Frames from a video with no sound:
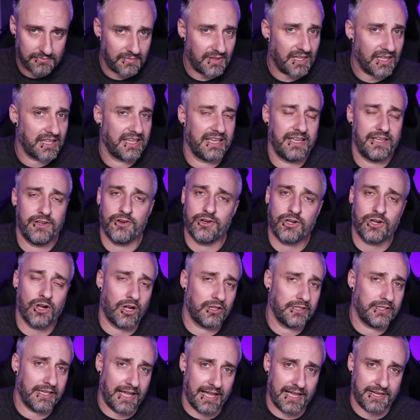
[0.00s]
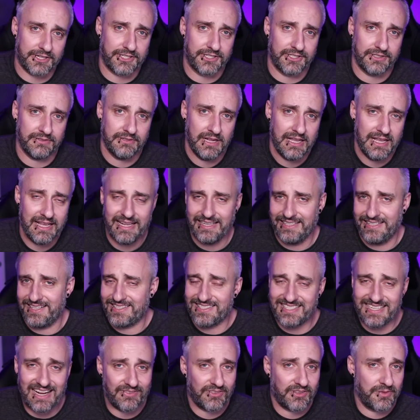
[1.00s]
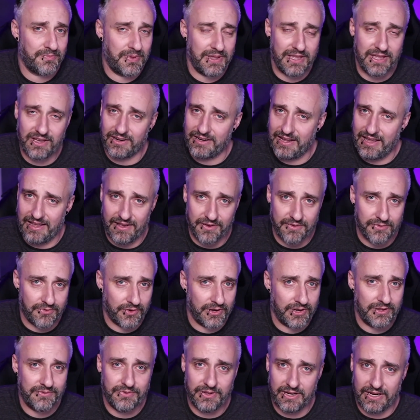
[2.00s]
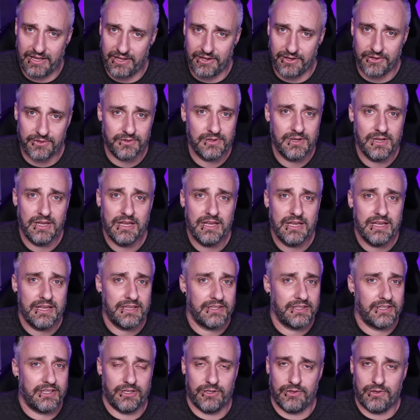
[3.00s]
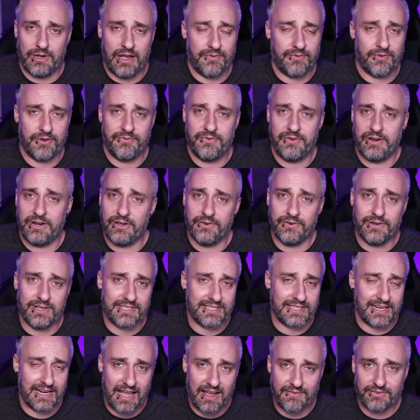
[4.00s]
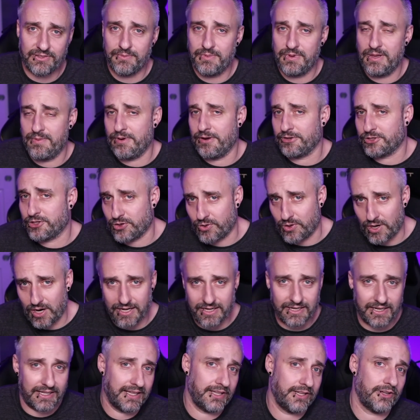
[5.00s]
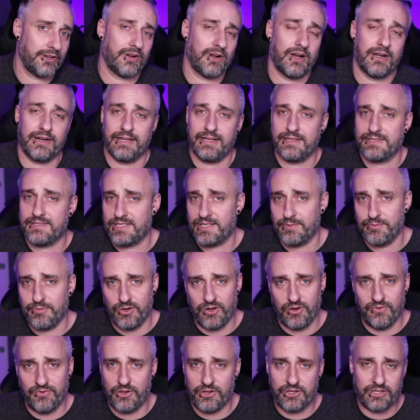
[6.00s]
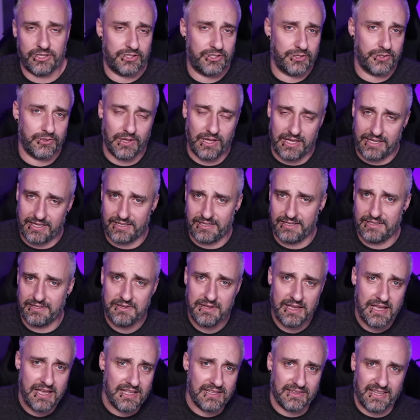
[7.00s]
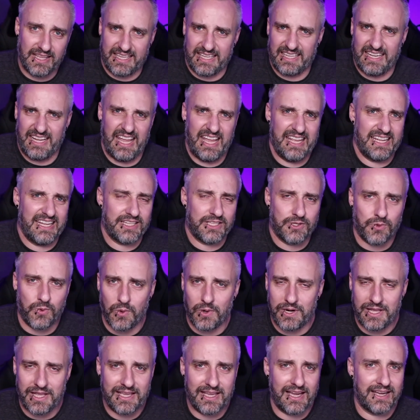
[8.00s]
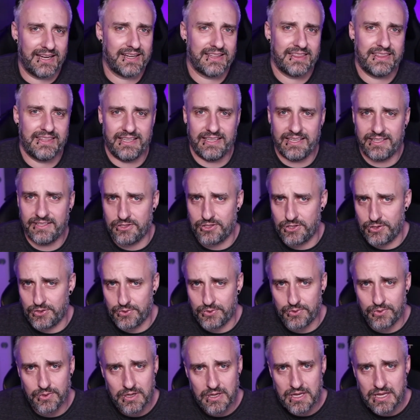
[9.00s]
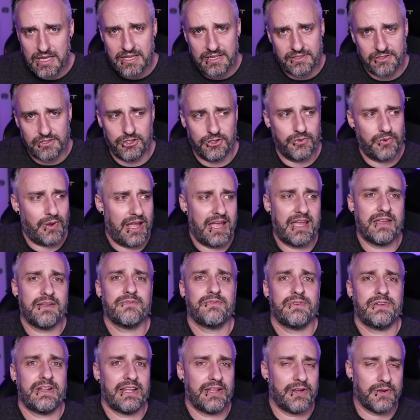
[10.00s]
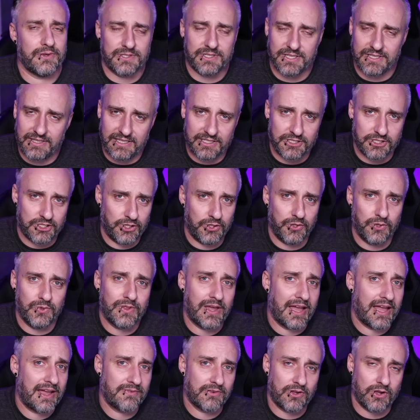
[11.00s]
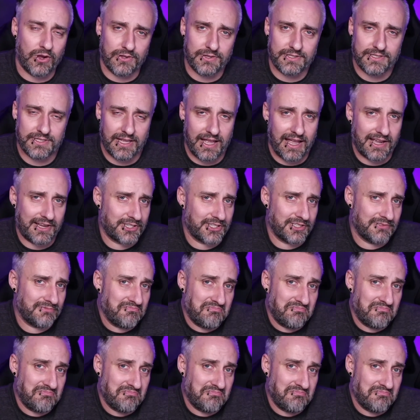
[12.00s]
Get your call to action. Doesn't have to be on every video. Every video doesn't have to be about trying to get your audience to move. You can do like an 80-20 kind of thing. Do 8 videos and then 2 that have calls to action.